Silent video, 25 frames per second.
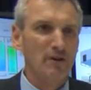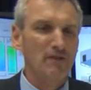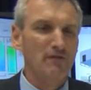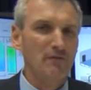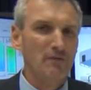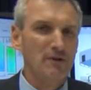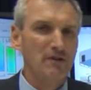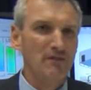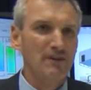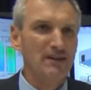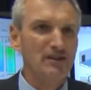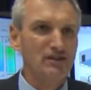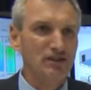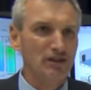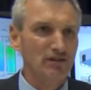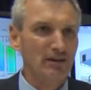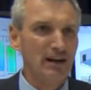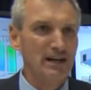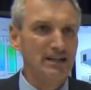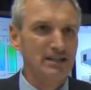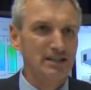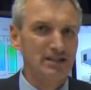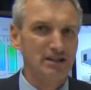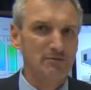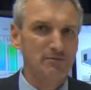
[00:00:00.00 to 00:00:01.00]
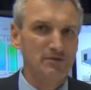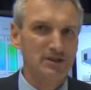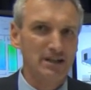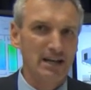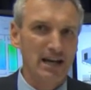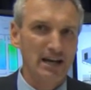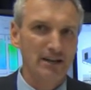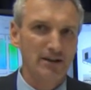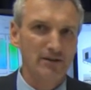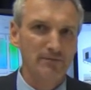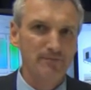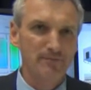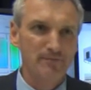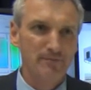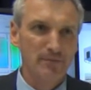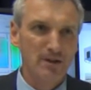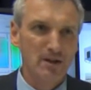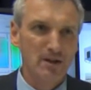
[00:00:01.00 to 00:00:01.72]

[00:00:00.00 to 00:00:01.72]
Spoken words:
We've integrated them together,